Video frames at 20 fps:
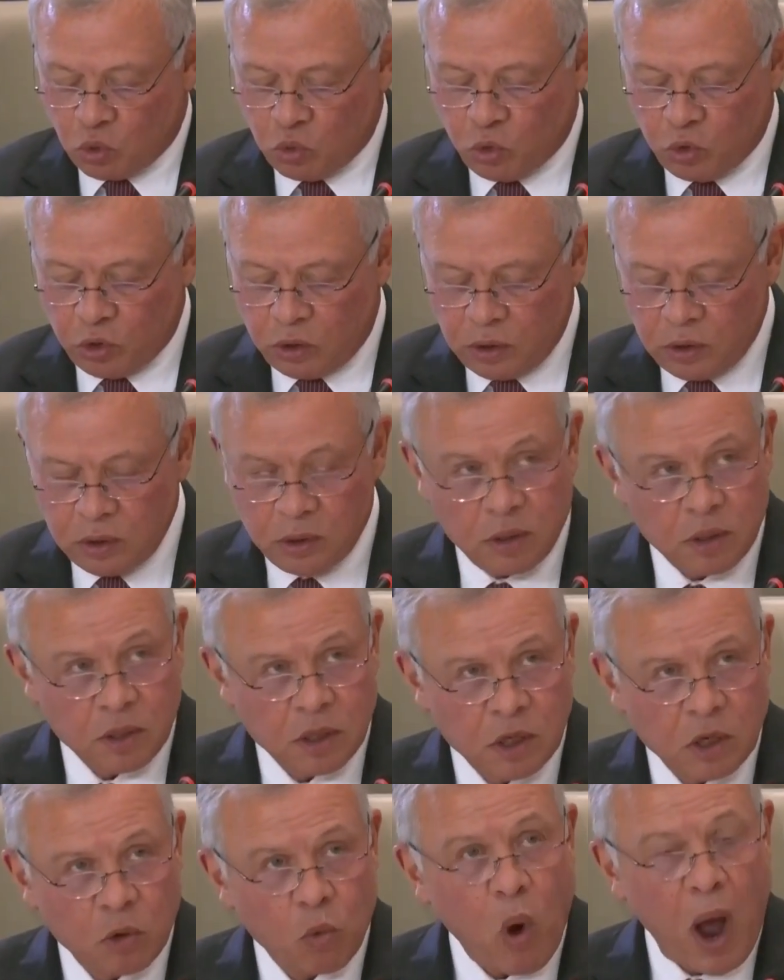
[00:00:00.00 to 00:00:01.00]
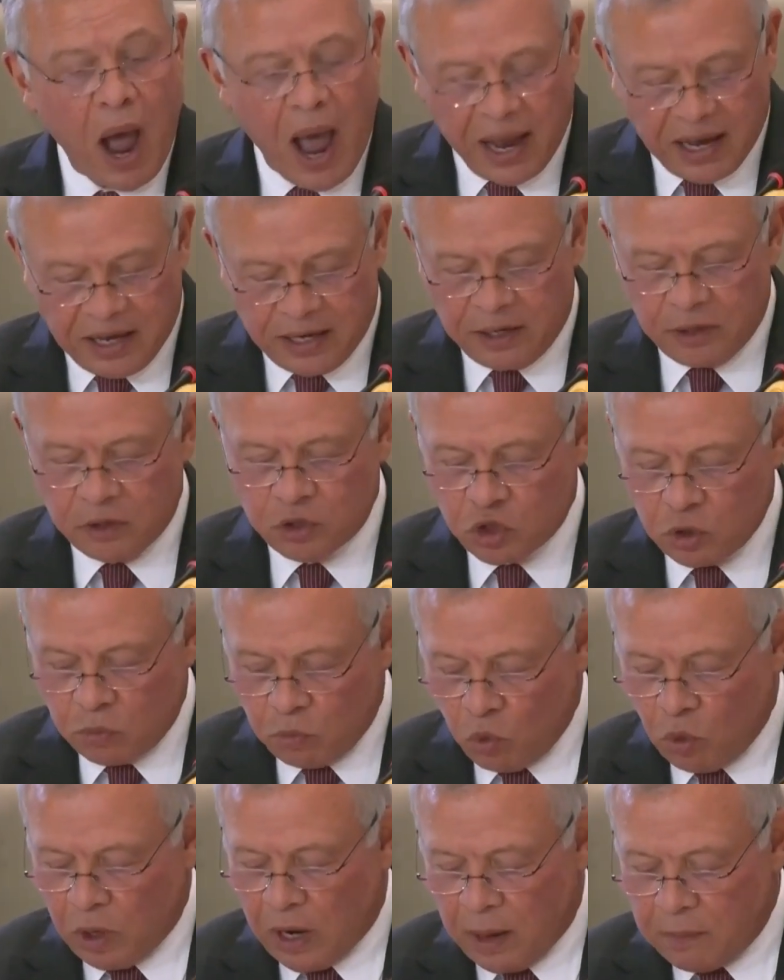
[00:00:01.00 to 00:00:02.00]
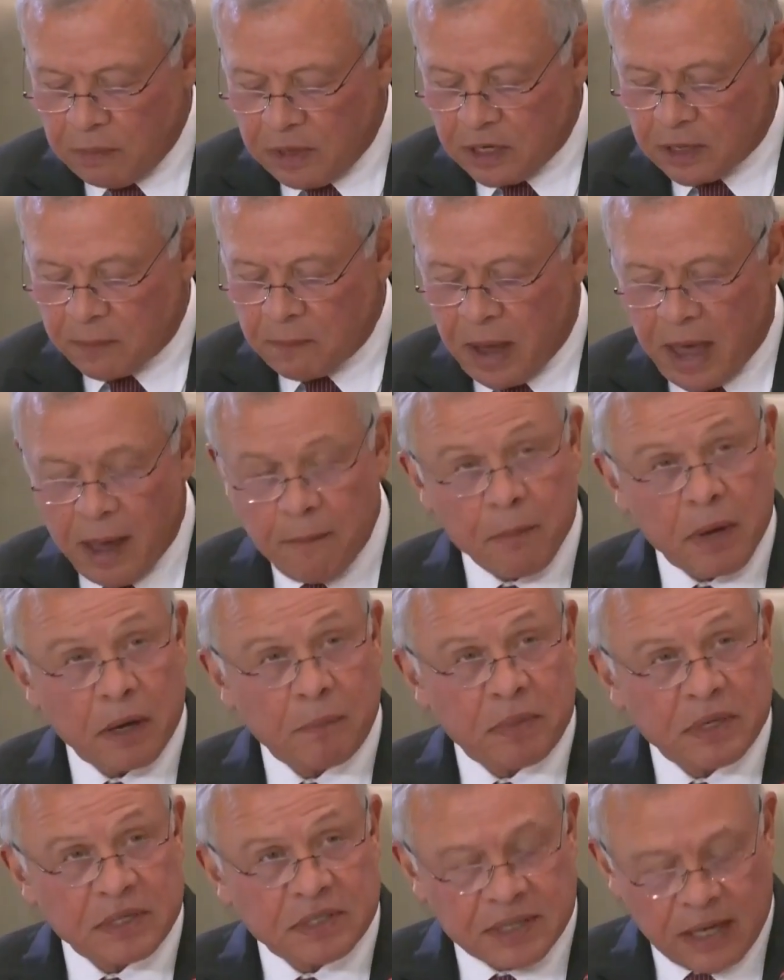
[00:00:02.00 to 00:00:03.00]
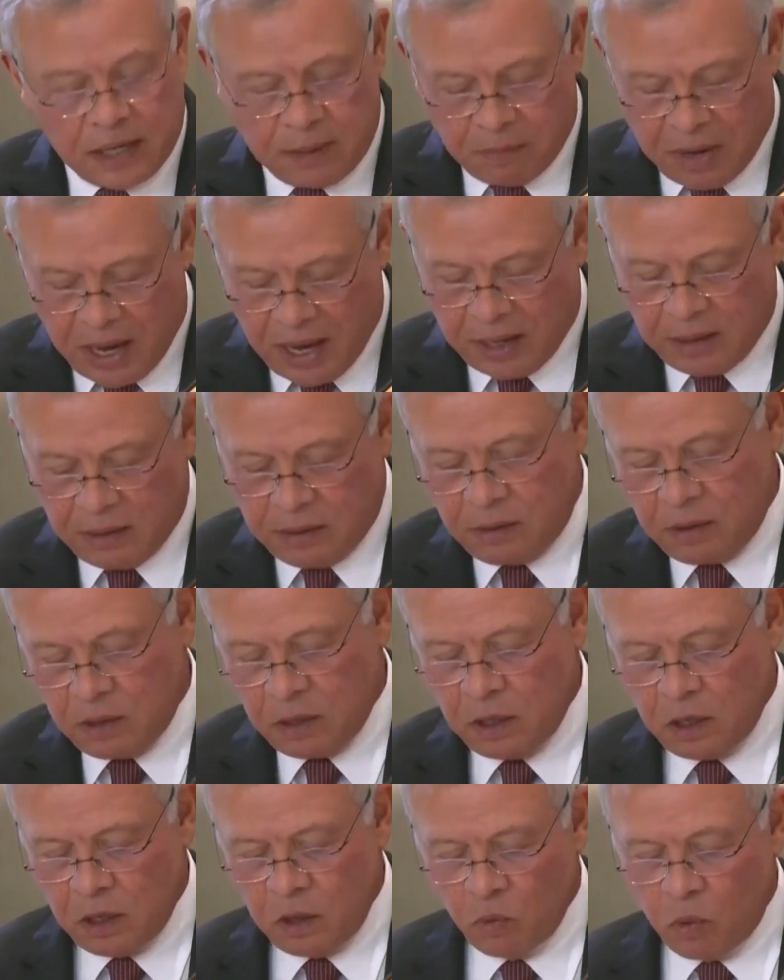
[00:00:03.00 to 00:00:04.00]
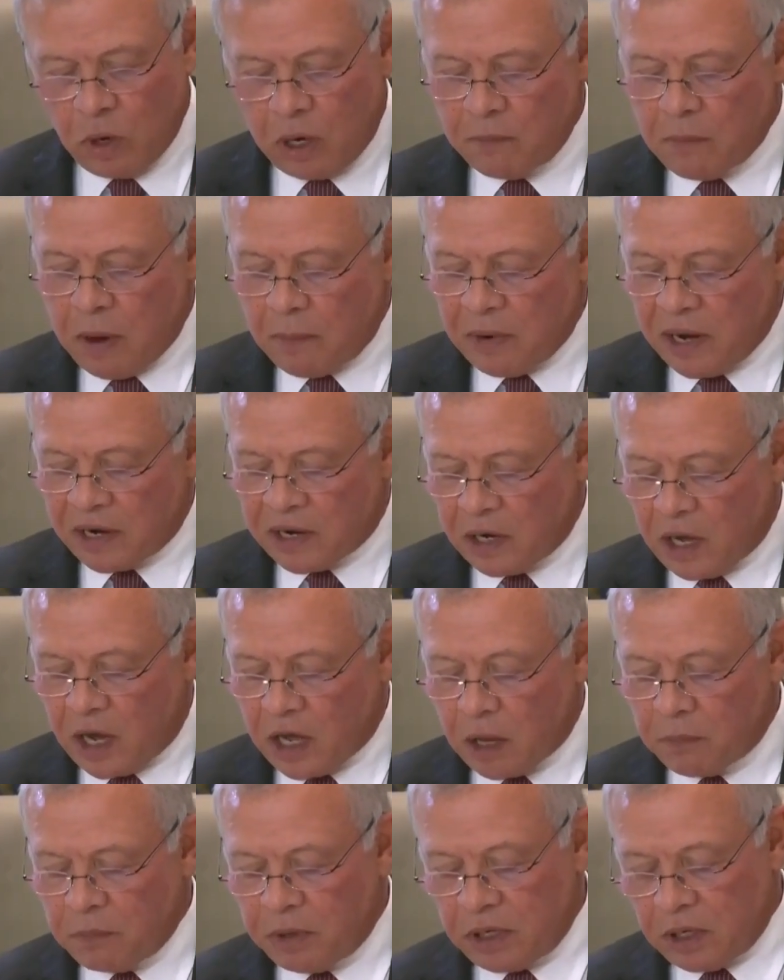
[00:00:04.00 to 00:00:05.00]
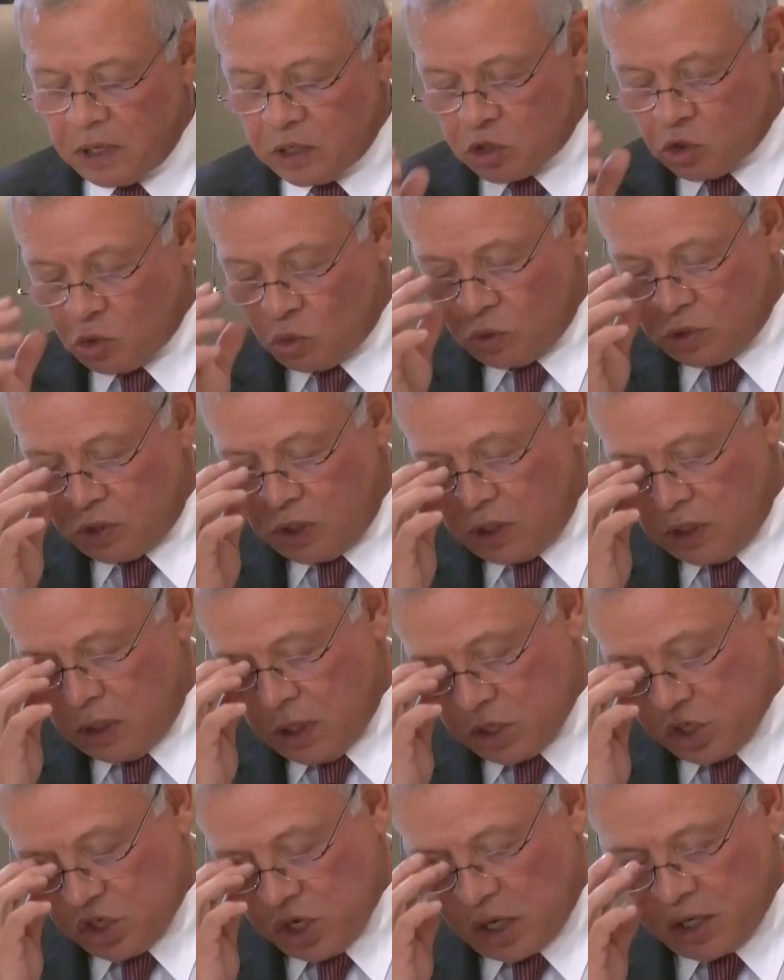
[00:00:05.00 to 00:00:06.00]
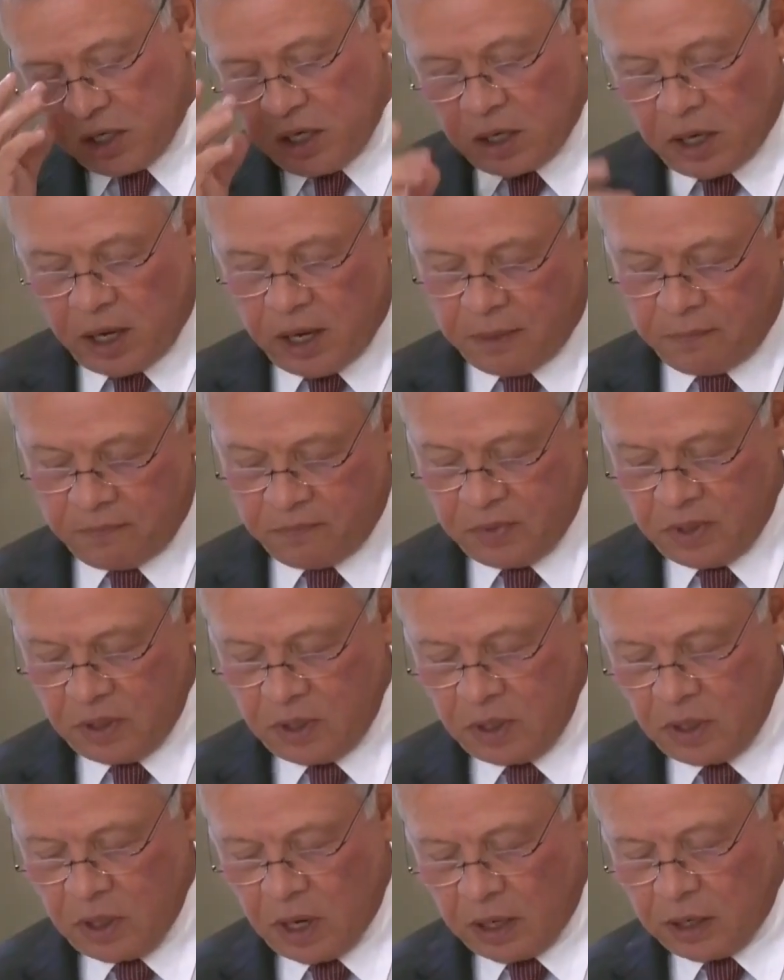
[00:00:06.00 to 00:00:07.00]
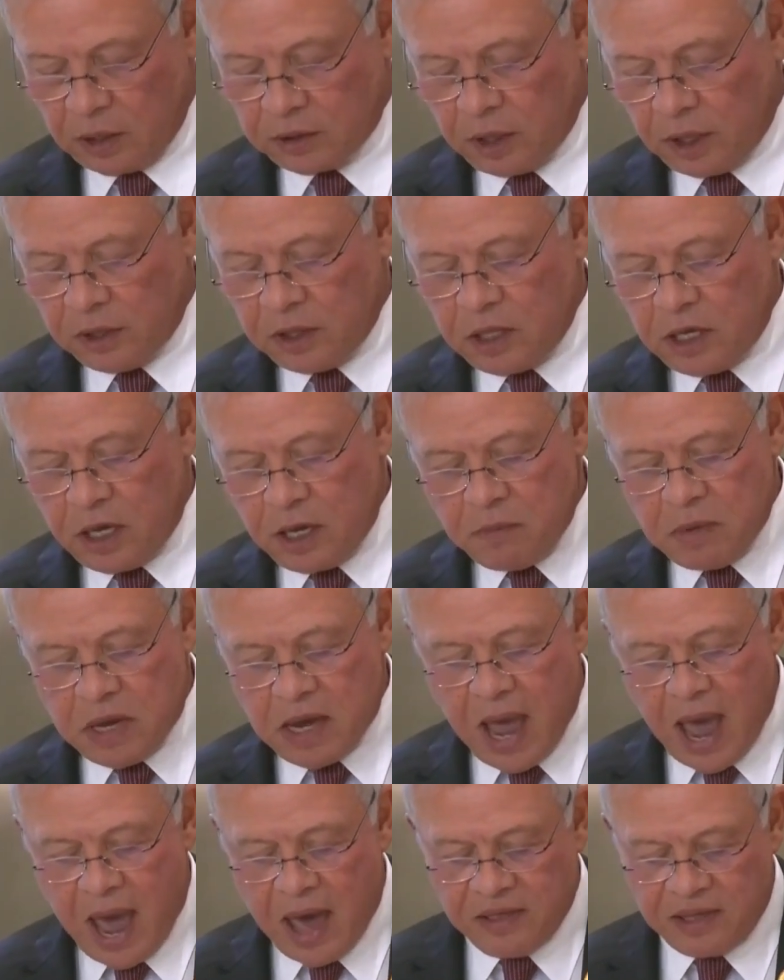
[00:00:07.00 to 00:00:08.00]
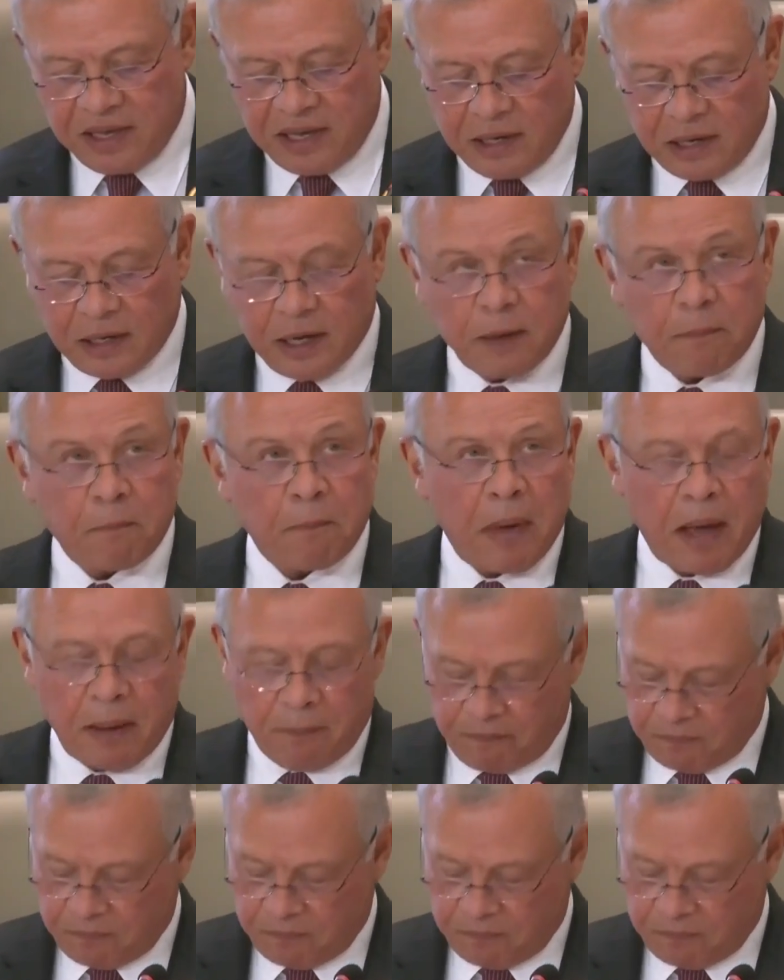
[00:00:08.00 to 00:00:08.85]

people in Gaza and provide the assistance they need. King Abdullah reaffirmed the need to immediately stop the war on Gaza and Lebanon, protect the innocent